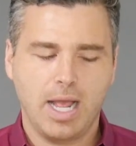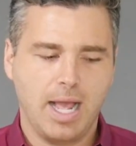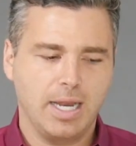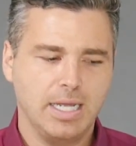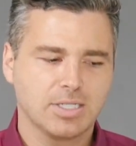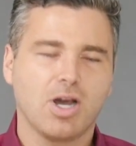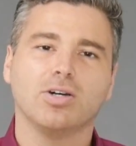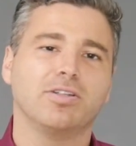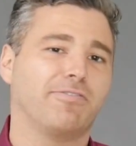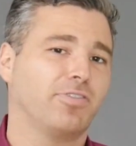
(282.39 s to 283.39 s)
And it's
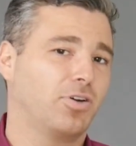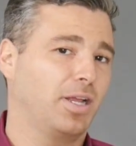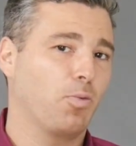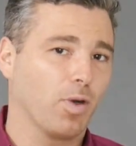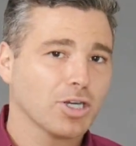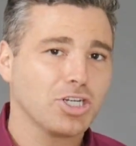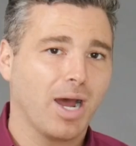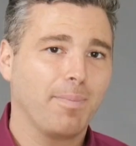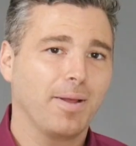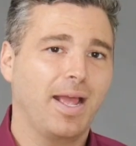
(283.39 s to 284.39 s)
called the Flirting Workshop.